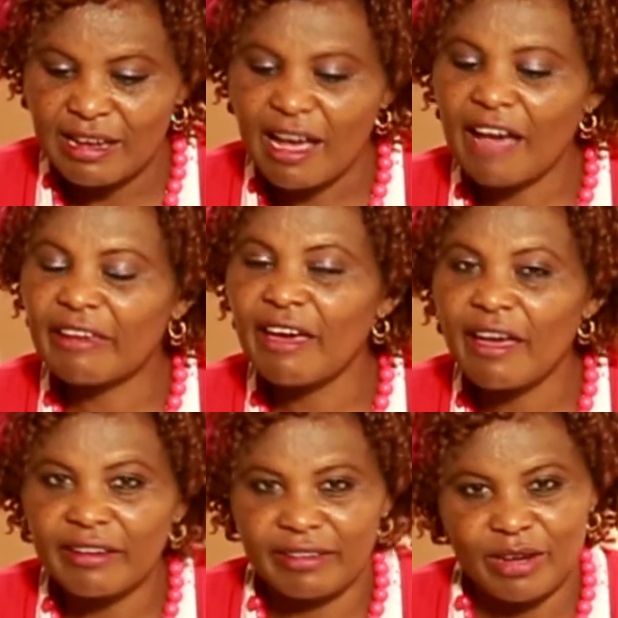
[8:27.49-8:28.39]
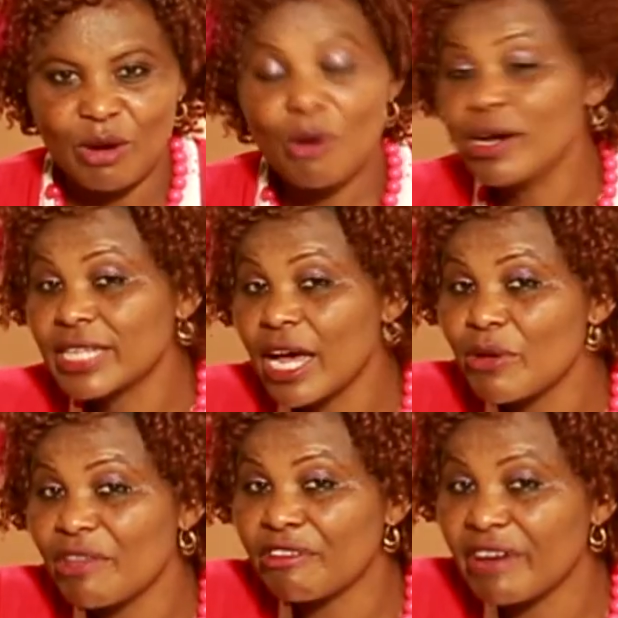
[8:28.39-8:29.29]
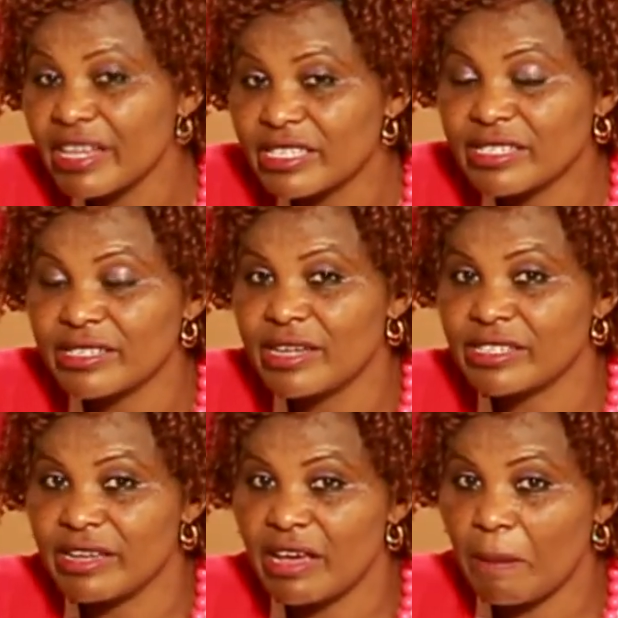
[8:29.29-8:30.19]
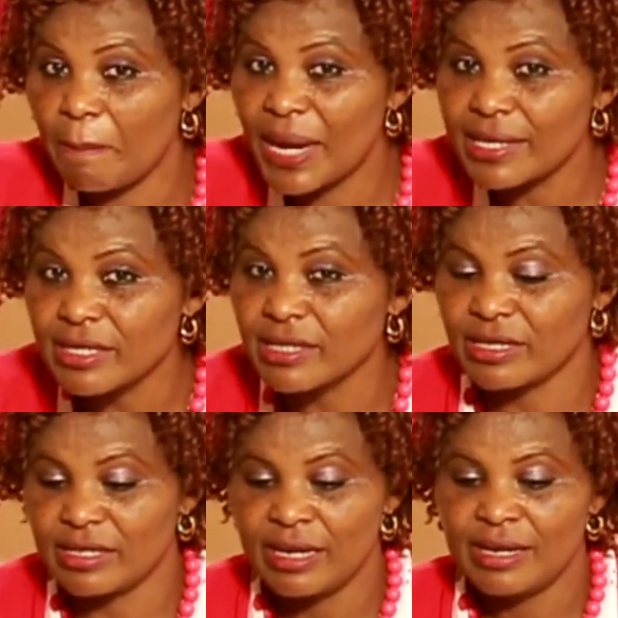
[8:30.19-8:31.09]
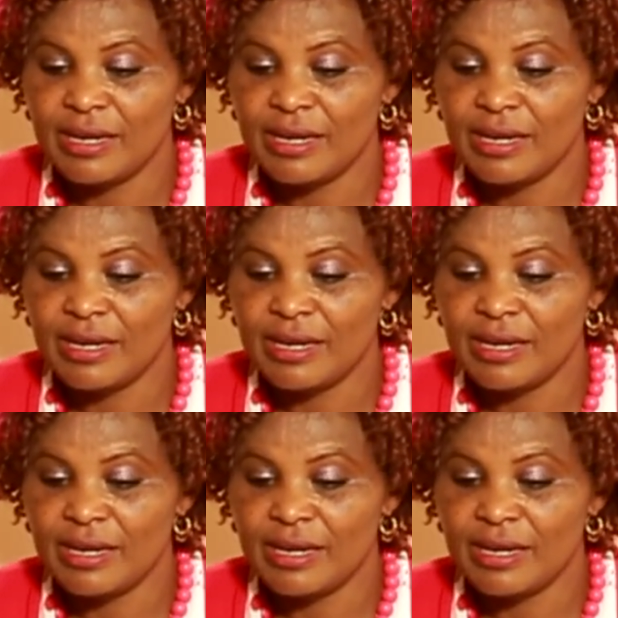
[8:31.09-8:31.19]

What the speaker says: Again, what are your threats as a young person?